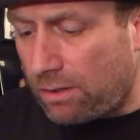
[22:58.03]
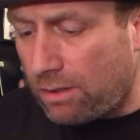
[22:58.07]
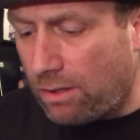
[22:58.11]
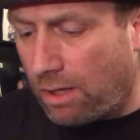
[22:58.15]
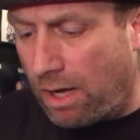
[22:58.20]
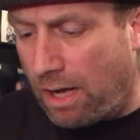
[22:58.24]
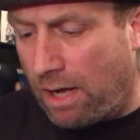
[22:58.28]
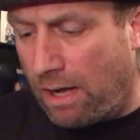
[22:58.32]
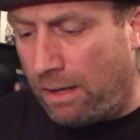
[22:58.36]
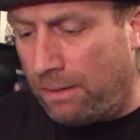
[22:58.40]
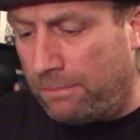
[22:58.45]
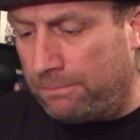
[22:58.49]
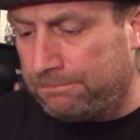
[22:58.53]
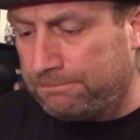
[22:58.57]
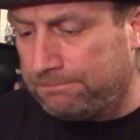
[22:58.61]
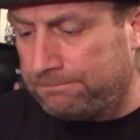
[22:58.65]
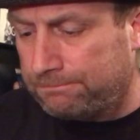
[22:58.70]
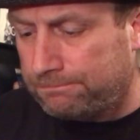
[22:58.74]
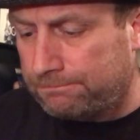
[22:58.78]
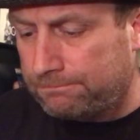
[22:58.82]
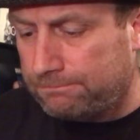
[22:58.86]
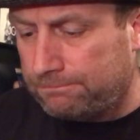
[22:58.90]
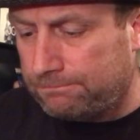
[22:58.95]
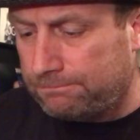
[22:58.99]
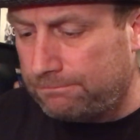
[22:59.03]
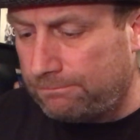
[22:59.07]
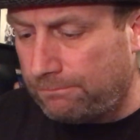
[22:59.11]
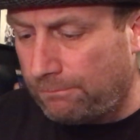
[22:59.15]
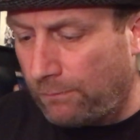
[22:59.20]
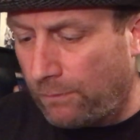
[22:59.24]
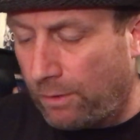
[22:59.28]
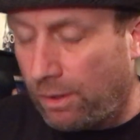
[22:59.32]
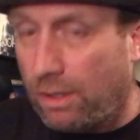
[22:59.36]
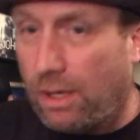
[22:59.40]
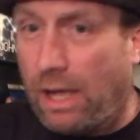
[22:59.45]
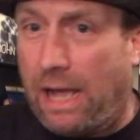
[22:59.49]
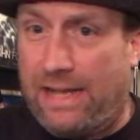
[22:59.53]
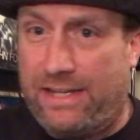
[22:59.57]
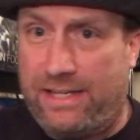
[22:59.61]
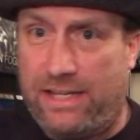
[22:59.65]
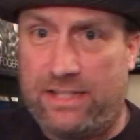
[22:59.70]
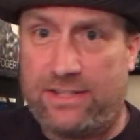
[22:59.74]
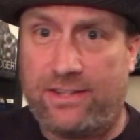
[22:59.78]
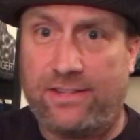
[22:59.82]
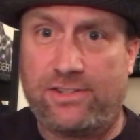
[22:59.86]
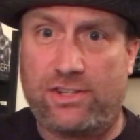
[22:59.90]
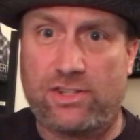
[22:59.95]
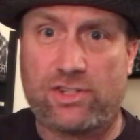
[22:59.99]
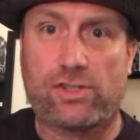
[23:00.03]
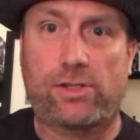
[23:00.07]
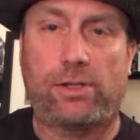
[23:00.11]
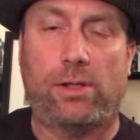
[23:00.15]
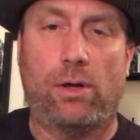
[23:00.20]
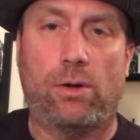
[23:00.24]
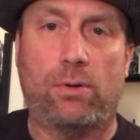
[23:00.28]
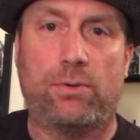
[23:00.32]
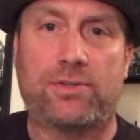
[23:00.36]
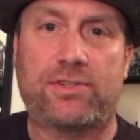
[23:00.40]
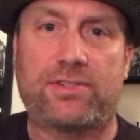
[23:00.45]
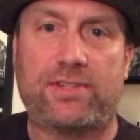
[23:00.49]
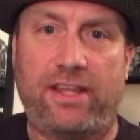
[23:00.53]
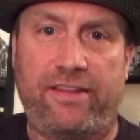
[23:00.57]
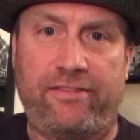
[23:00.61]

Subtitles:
I need to disclose